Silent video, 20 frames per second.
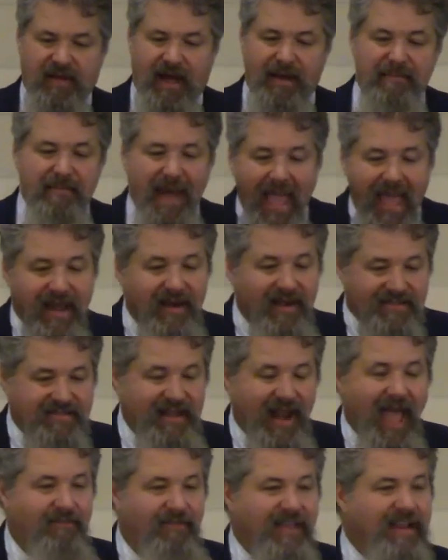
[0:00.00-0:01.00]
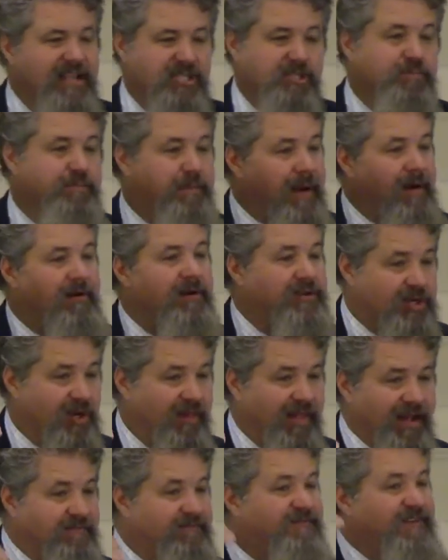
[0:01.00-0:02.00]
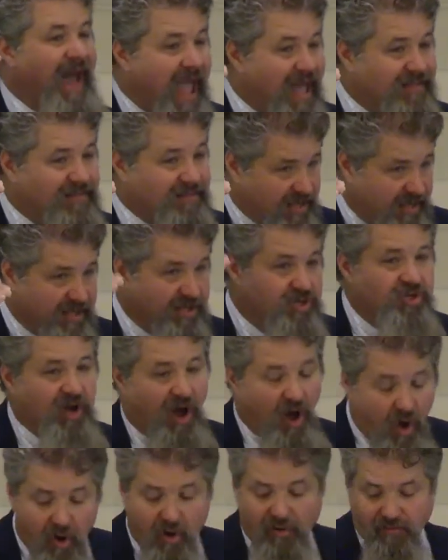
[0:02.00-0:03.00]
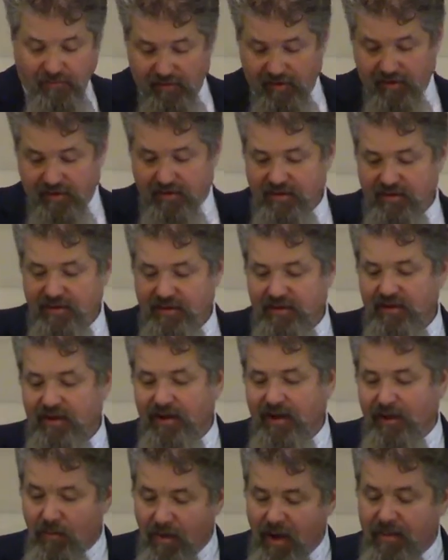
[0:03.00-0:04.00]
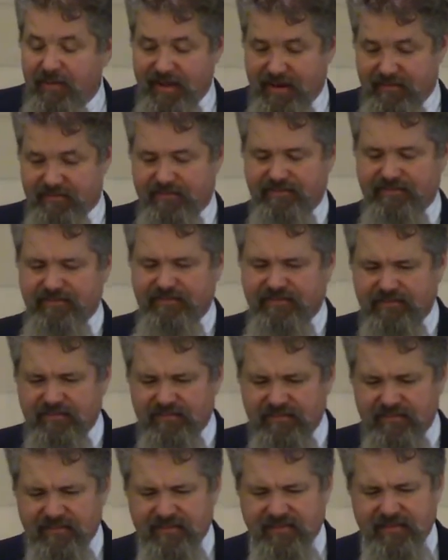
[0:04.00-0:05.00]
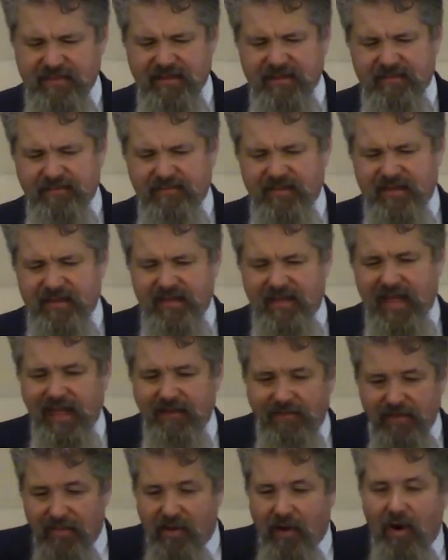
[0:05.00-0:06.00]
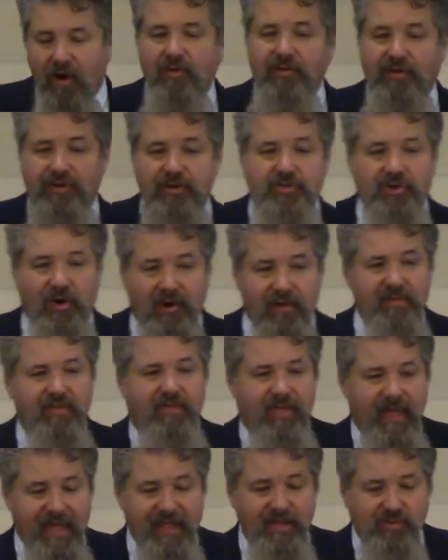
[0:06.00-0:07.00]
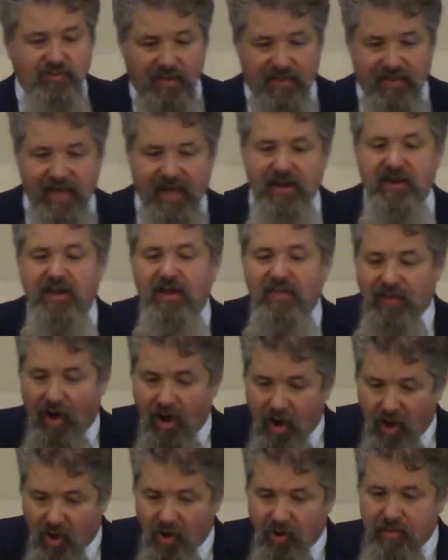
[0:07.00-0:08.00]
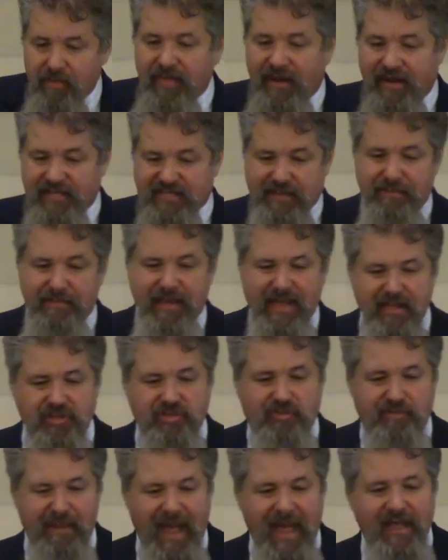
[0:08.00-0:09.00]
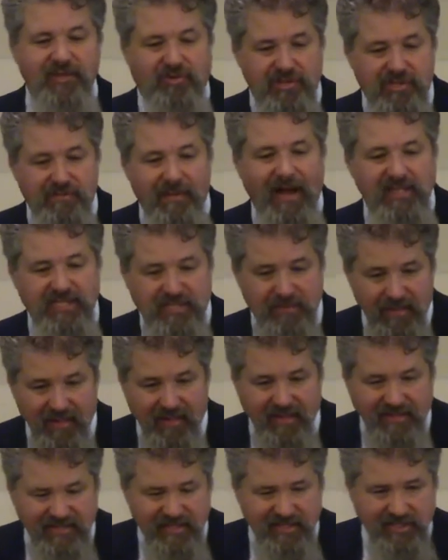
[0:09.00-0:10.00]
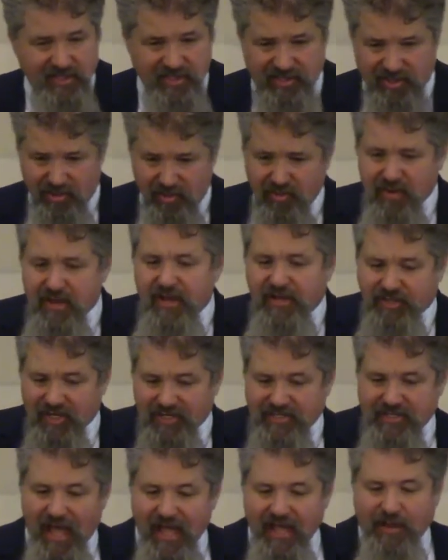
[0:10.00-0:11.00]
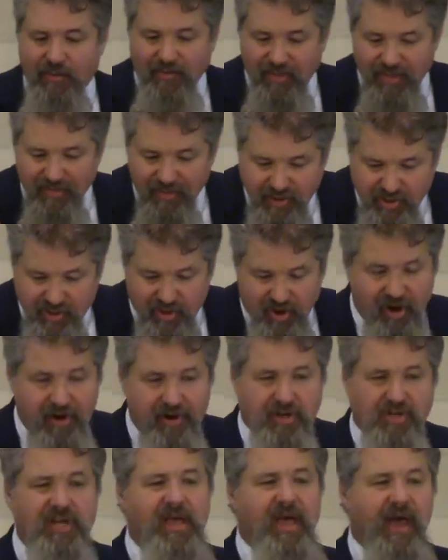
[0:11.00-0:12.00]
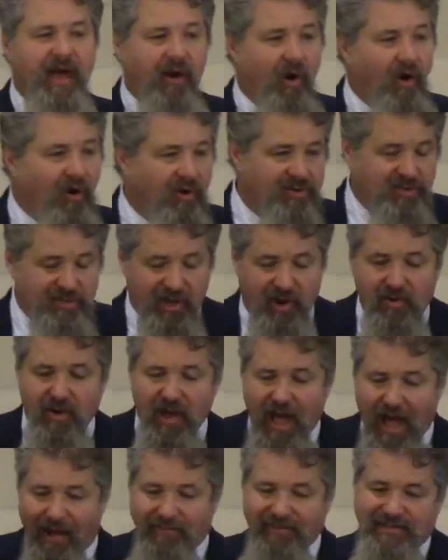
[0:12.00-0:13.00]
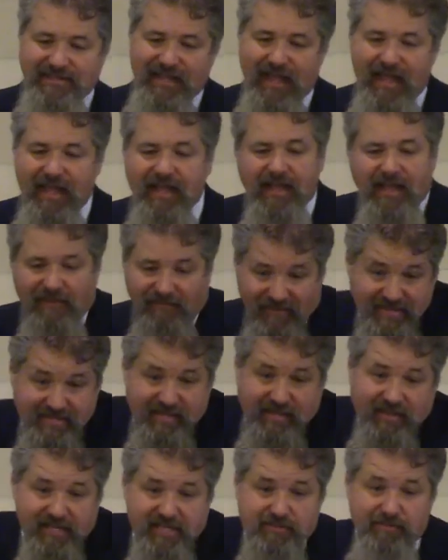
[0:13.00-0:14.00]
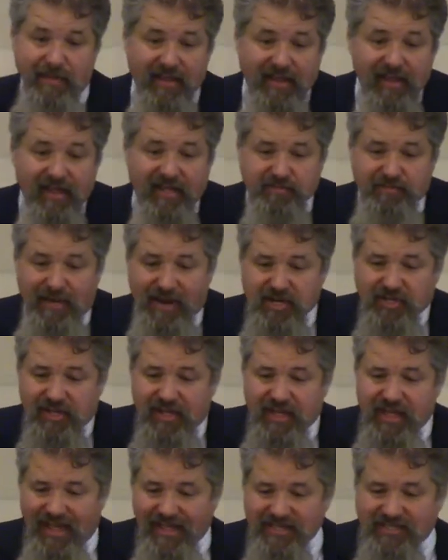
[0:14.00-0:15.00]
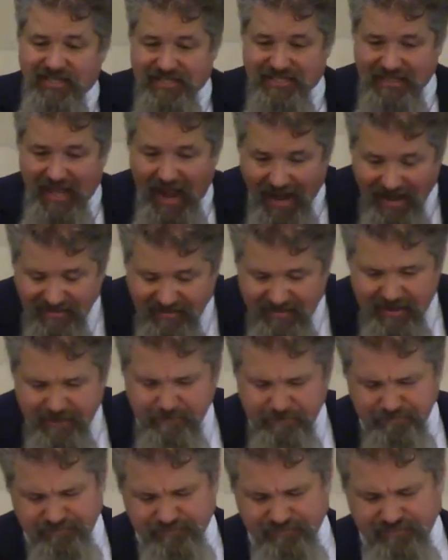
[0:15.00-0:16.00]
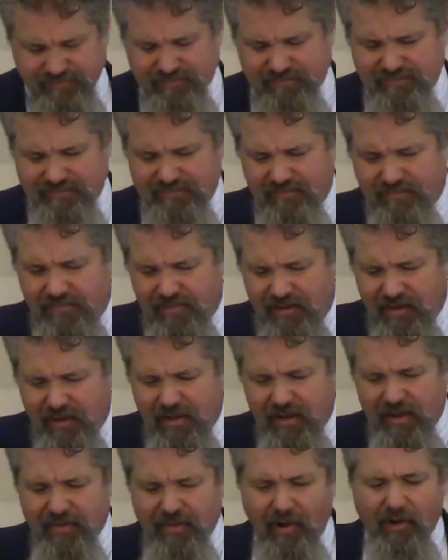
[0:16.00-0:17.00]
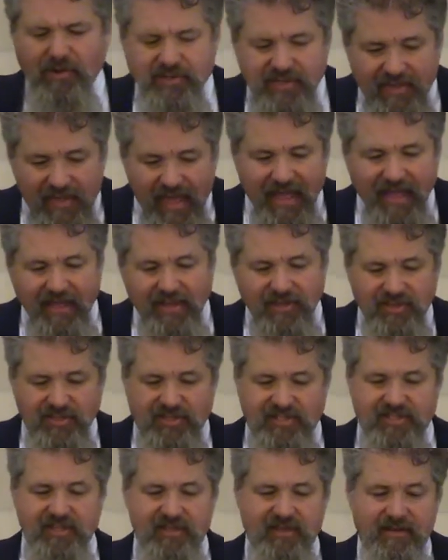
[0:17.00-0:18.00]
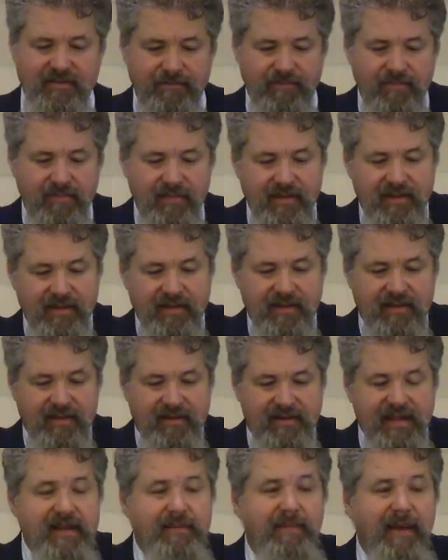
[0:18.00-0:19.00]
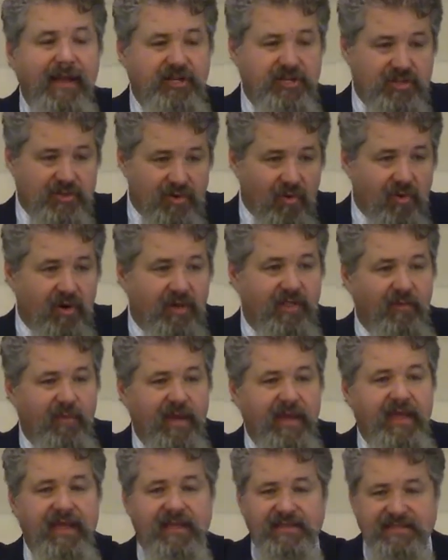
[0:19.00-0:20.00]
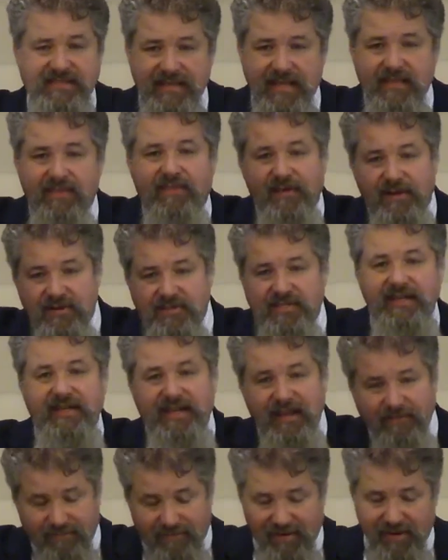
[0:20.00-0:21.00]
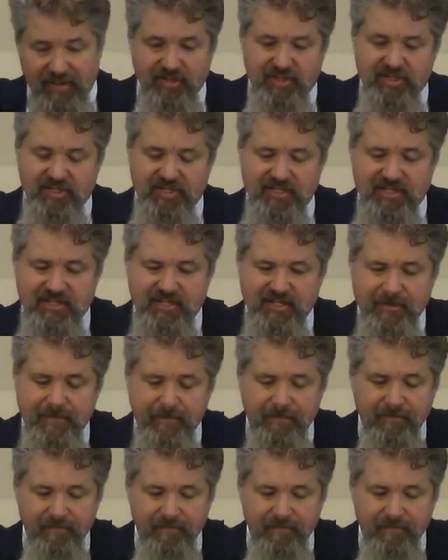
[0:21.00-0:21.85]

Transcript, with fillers: A man doesn't have any spiritual advantage over a woman. Even though there's certain things within the home that it's the man's responsibility to do, just like within the church, and also, I would say, physically speaking, especially in society, those things need to make sure that we see that there's a difference.